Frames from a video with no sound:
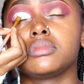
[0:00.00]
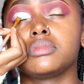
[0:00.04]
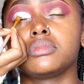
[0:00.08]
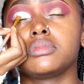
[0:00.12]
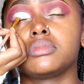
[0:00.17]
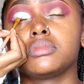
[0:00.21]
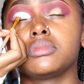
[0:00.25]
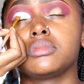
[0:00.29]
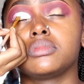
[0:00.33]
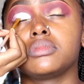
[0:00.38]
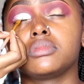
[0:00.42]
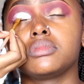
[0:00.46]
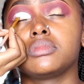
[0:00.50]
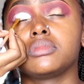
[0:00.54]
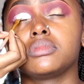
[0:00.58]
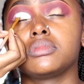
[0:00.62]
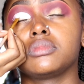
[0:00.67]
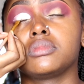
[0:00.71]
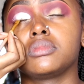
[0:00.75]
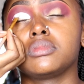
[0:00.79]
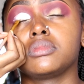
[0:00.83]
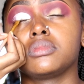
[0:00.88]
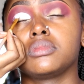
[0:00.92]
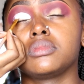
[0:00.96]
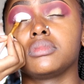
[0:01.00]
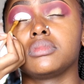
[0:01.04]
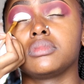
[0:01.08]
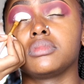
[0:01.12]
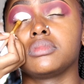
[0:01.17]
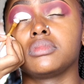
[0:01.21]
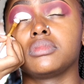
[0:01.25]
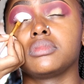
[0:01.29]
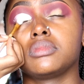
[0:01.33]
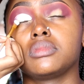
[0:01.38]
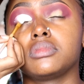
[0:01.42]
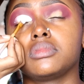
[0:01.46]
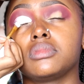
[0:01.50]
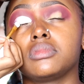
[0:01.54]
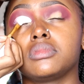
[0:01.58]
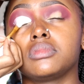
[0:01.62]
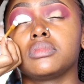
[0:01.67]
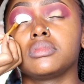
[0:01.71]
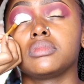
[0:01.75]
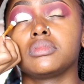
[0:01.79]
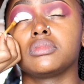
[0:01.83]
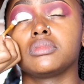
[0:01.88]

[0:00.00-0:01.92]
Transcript: Nothing is said.